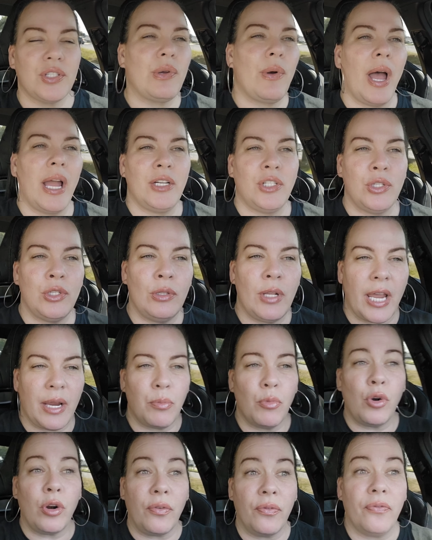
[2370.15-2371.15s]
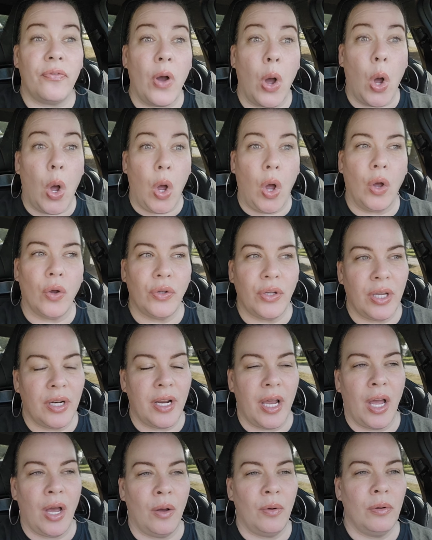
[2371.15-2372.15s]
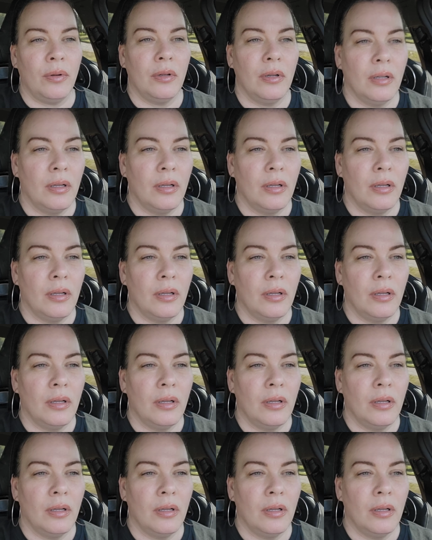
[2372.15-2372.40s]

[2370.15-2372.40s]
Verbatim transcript: So I do like more fall, you know.